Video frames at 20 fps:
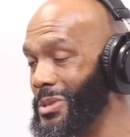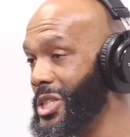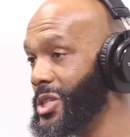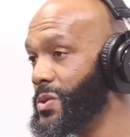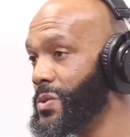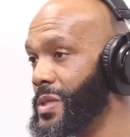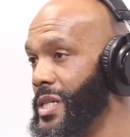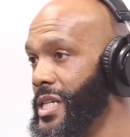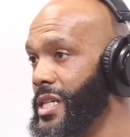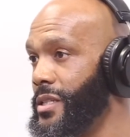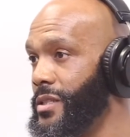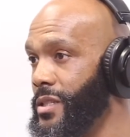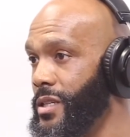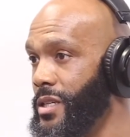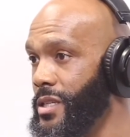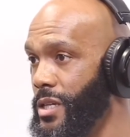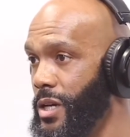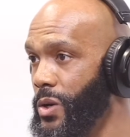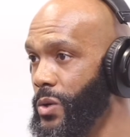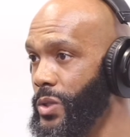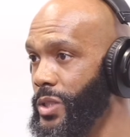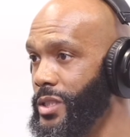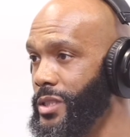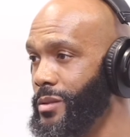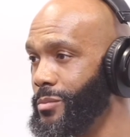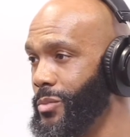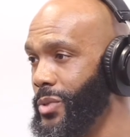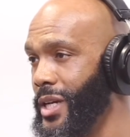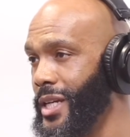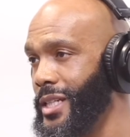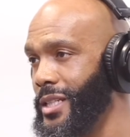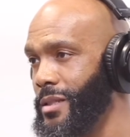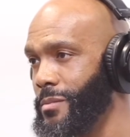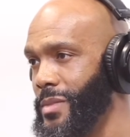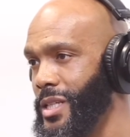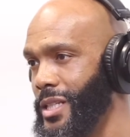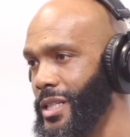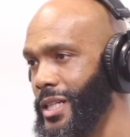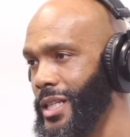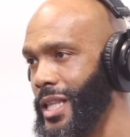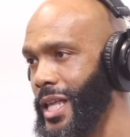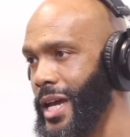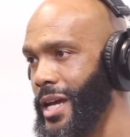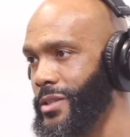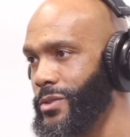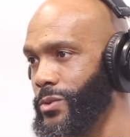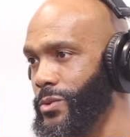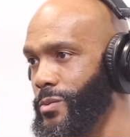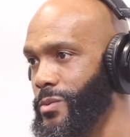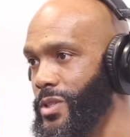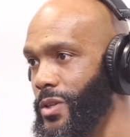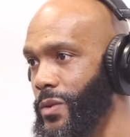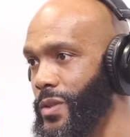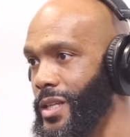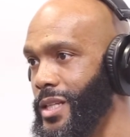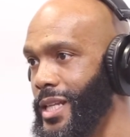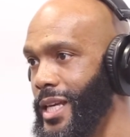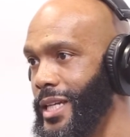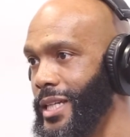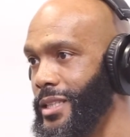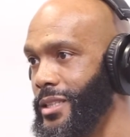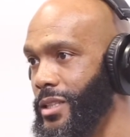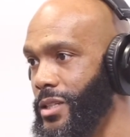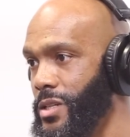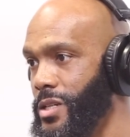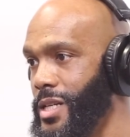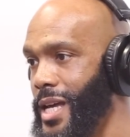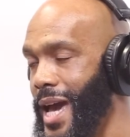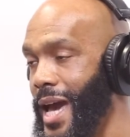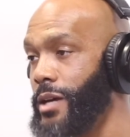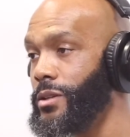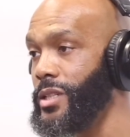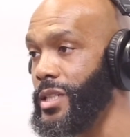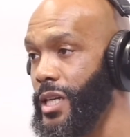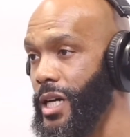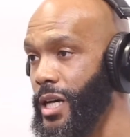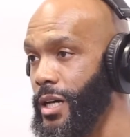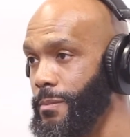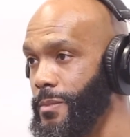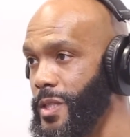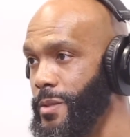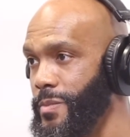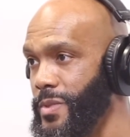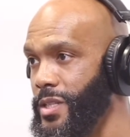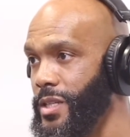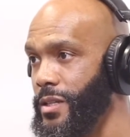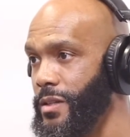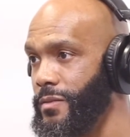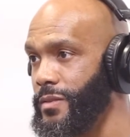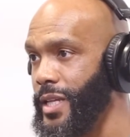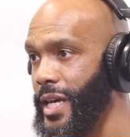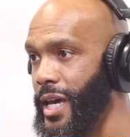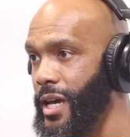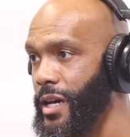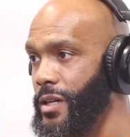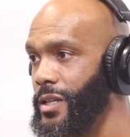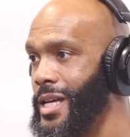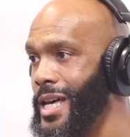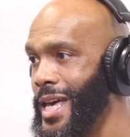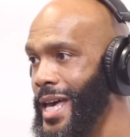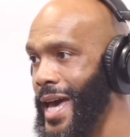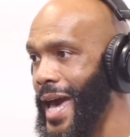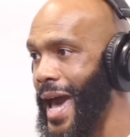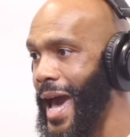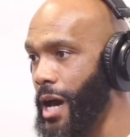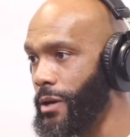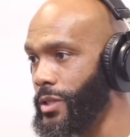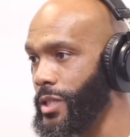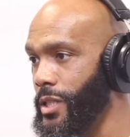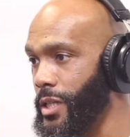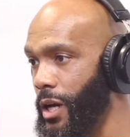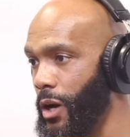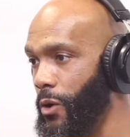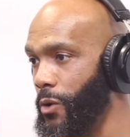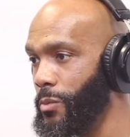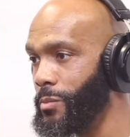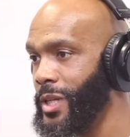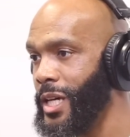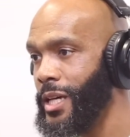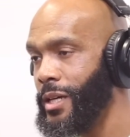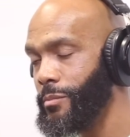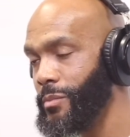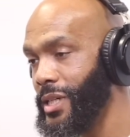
unique to yoga, bringing them in the classroom so that they can learn how to calm themselves down, how to cope.